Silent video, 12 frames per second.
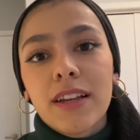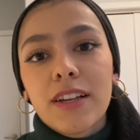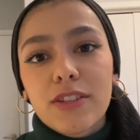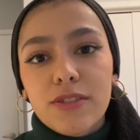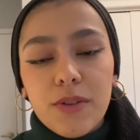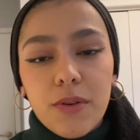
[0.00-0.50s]

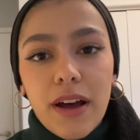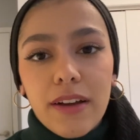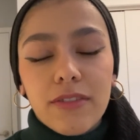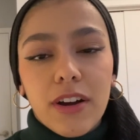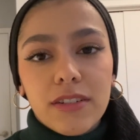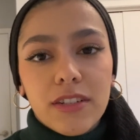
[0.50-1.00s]
So I've
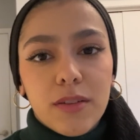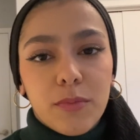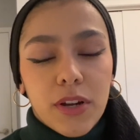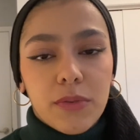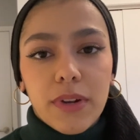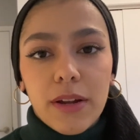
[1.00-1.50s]
gotten to the
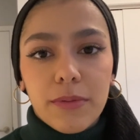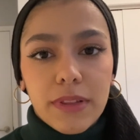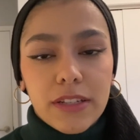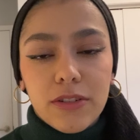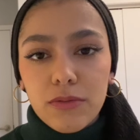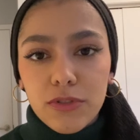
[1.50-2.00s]
point where I really
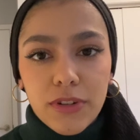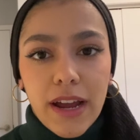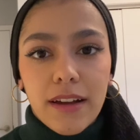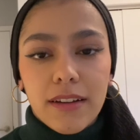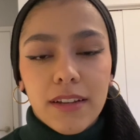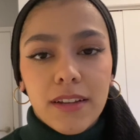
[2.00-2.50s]
don't
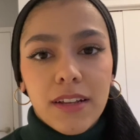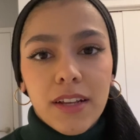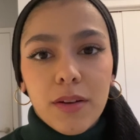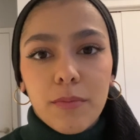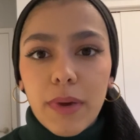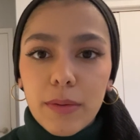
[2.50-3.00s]
track
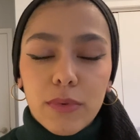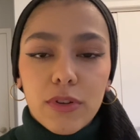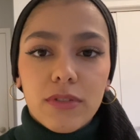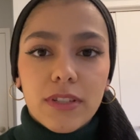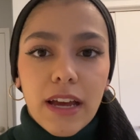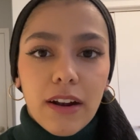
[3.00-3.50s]
my
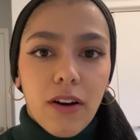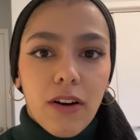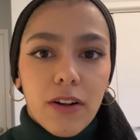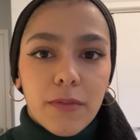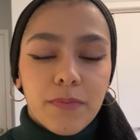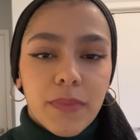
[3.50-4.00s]
moods at
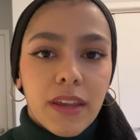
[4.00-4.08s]
all.